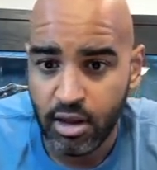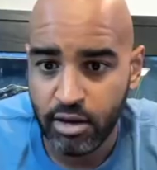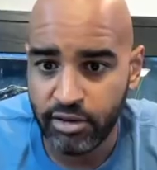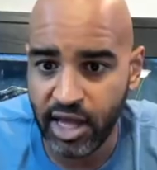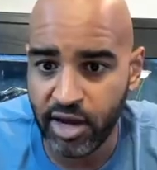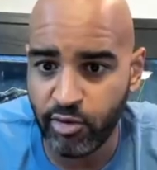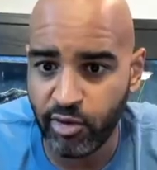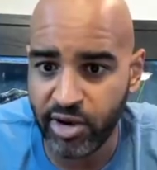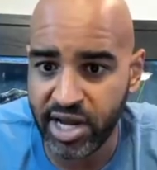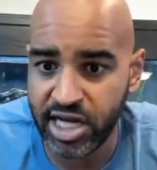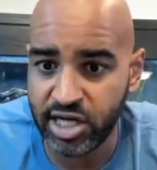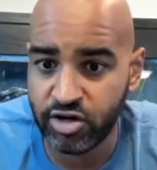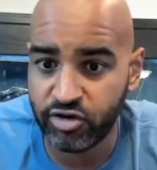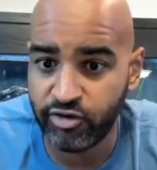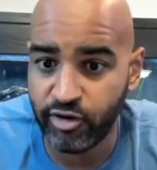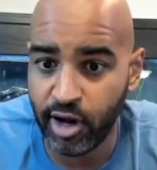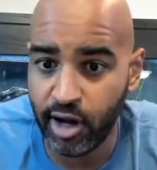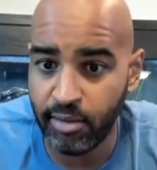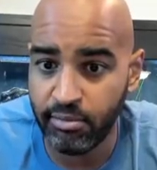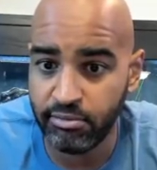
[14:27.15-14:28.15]
They range
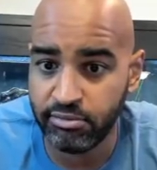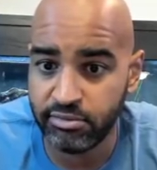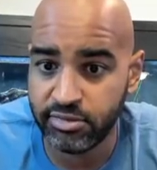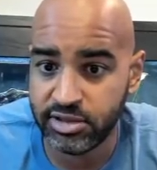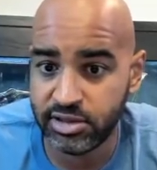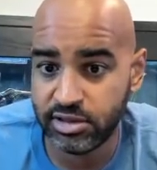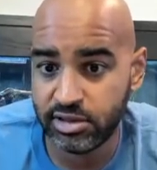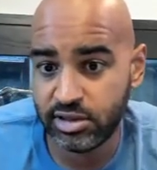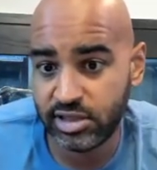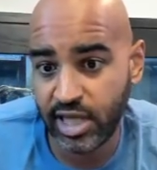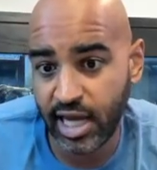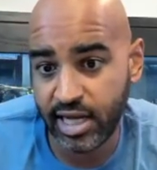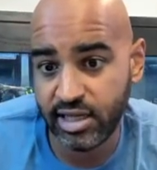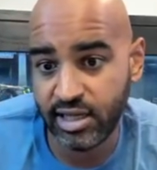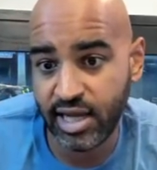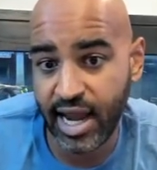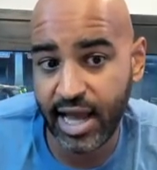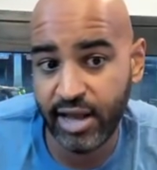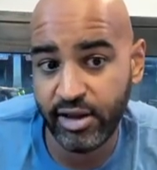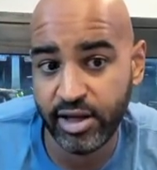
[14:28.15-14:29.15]
from 10
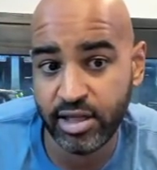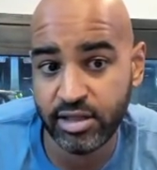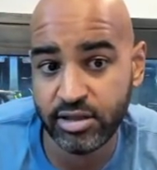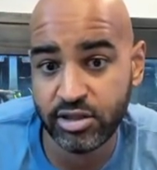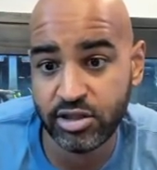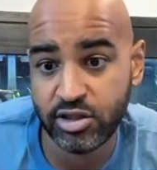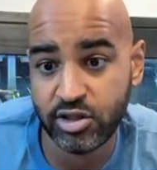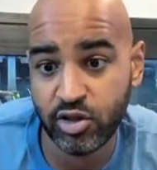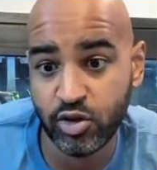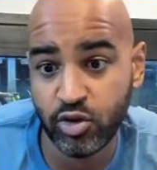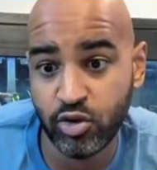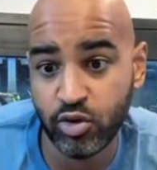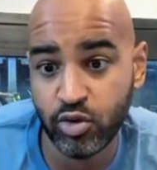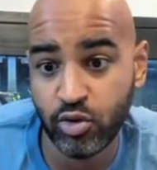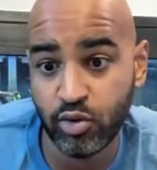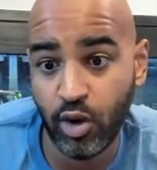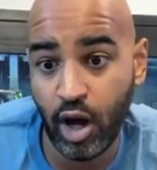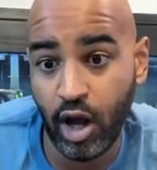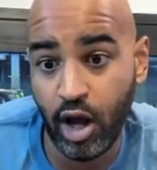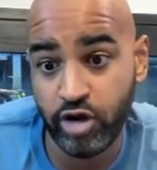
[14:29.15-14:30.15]
gallons
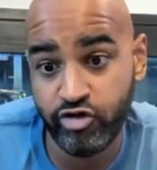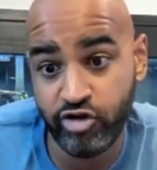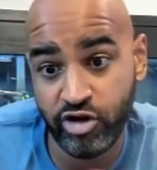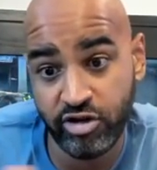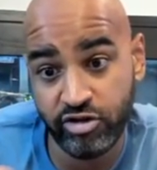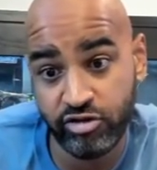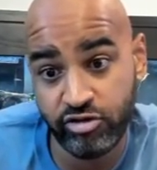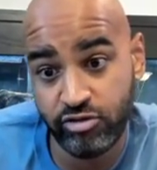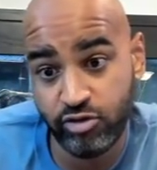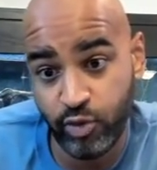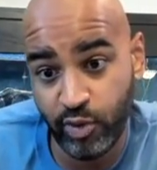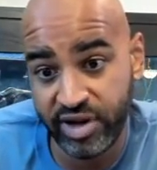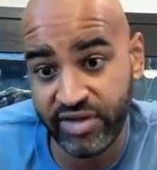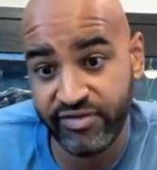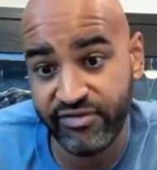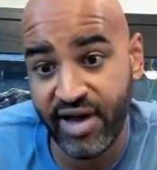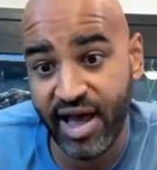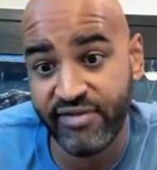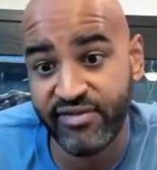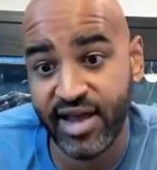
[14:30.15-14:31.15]
to
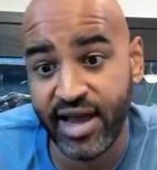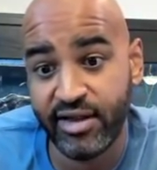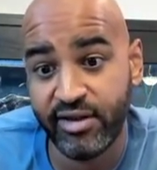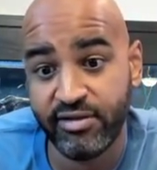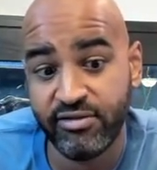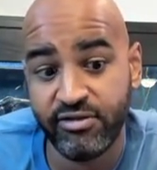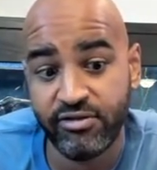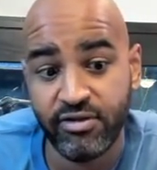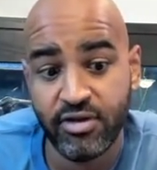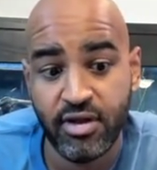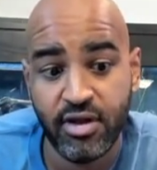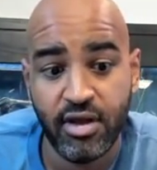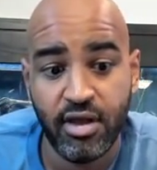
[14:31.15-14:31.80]
125 gallons.